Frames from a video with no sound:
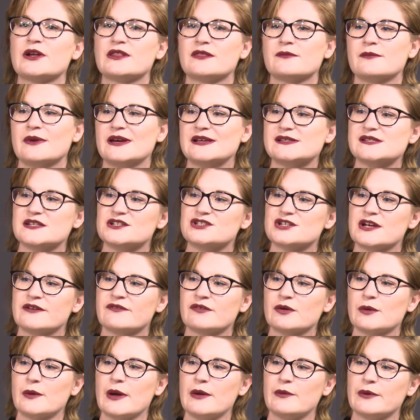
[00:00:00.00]
the message
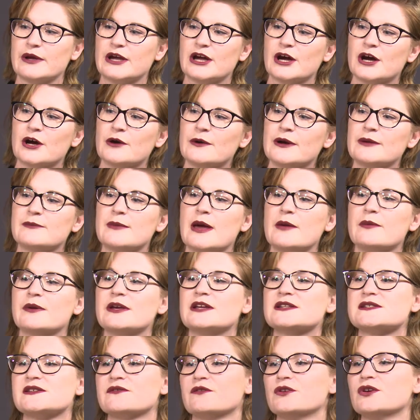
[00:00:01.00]
everywhere we go, and maybe
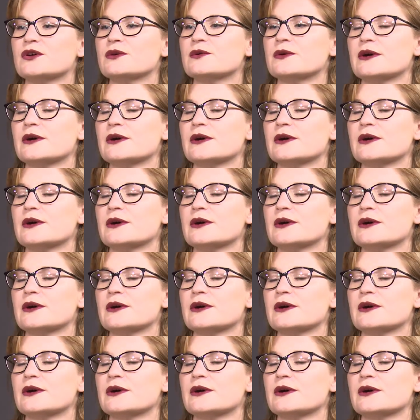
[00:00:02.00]
interview